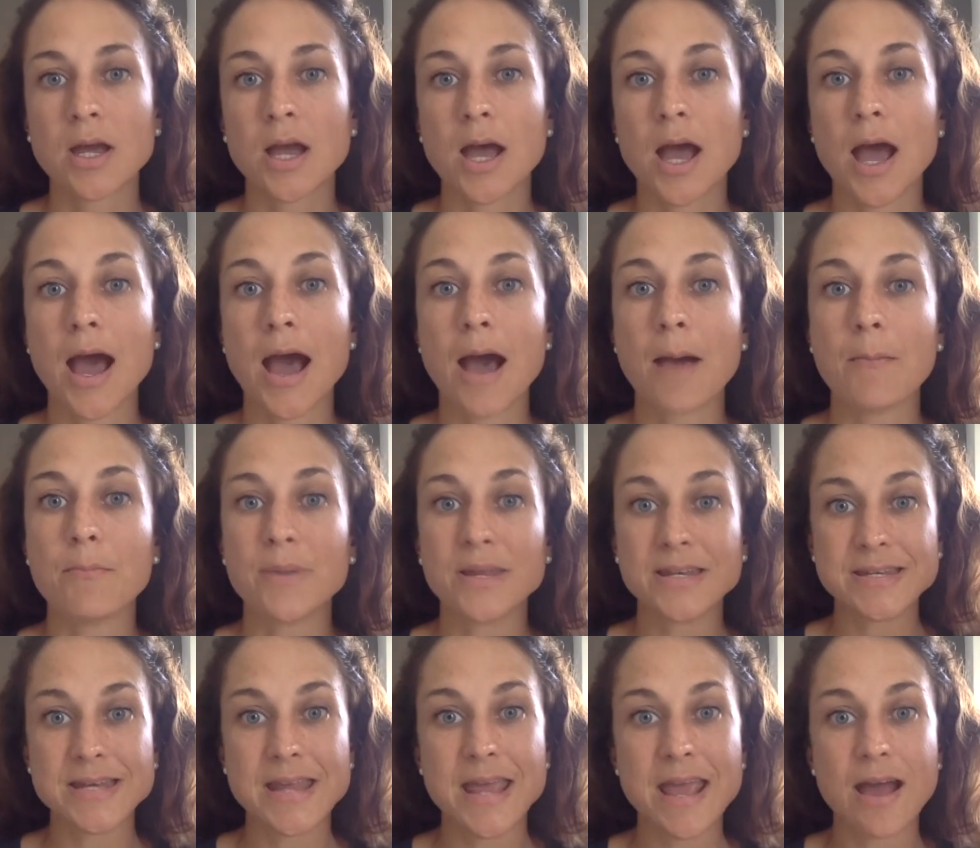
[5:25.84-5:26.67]

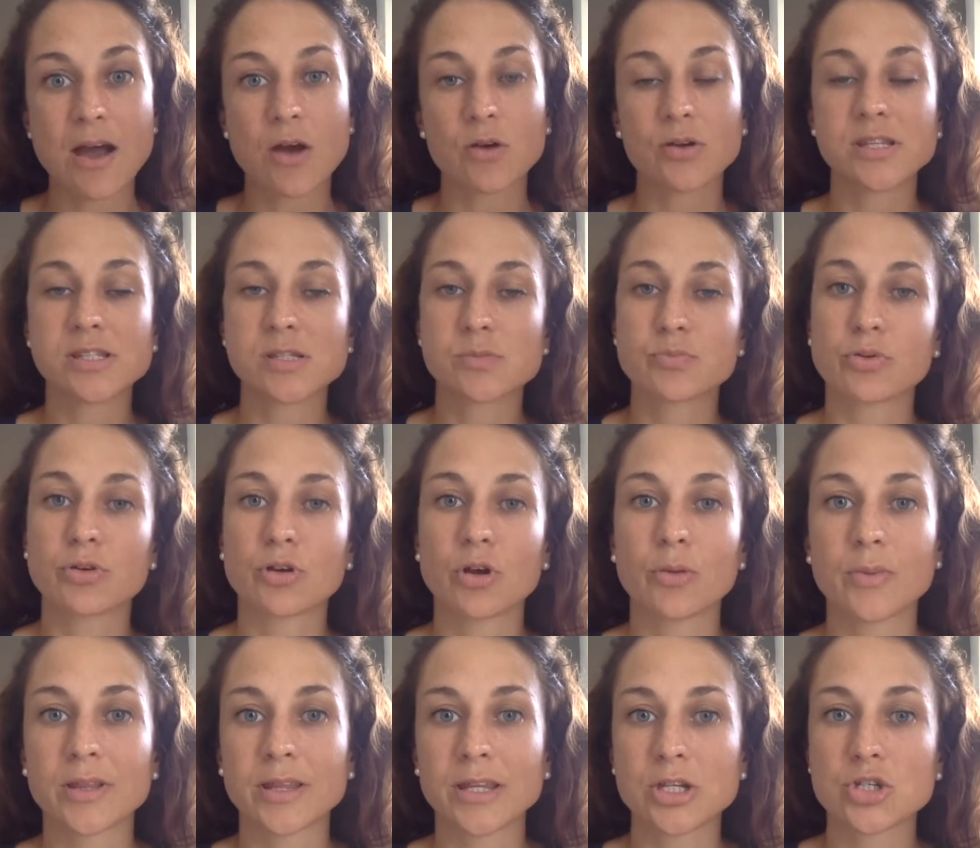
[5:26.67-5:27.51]
but now is
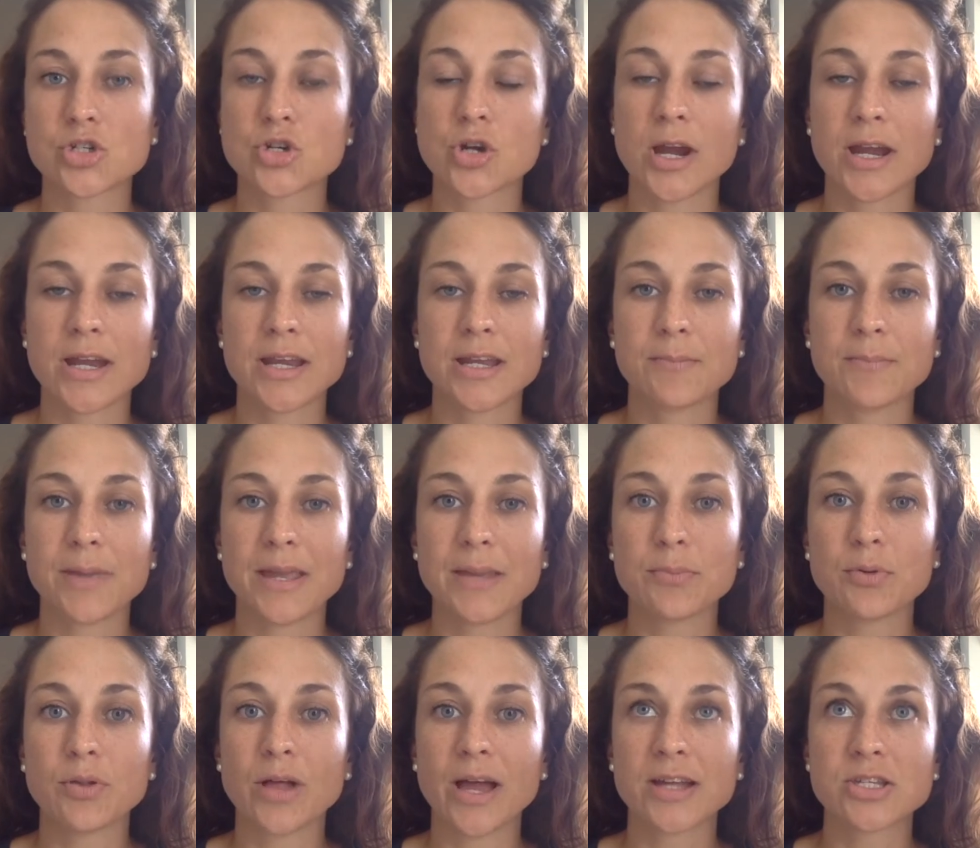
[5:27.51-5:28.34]
predominantly training
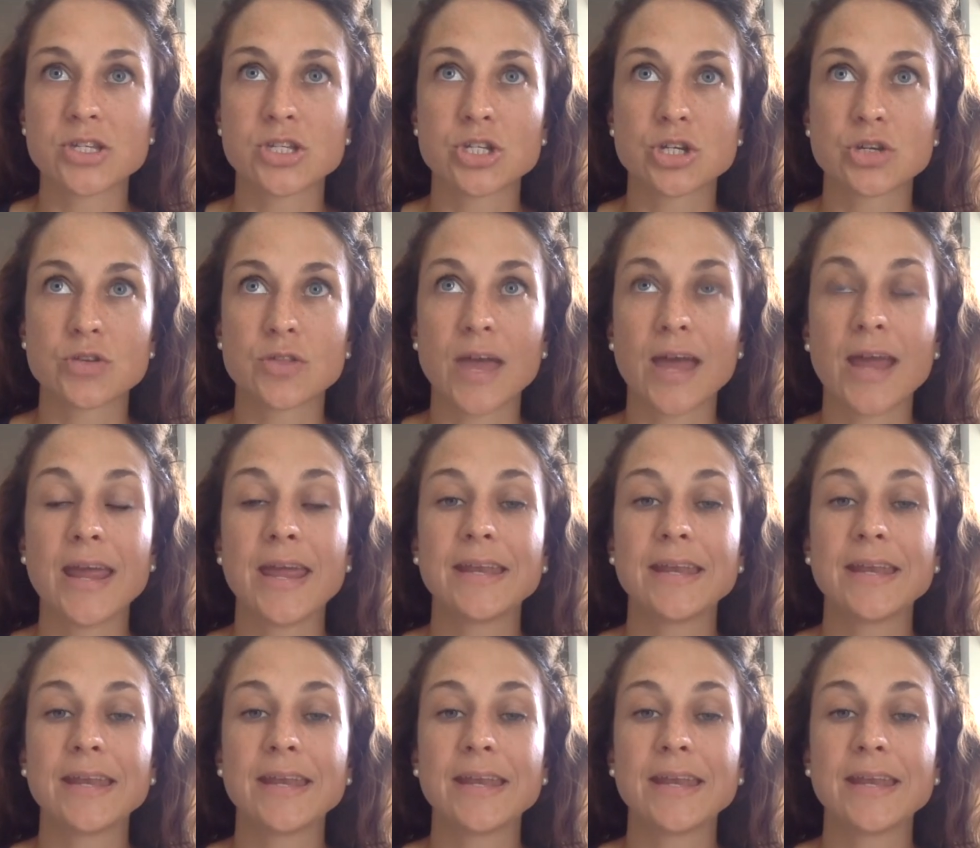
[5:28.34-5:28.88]
people how to do that.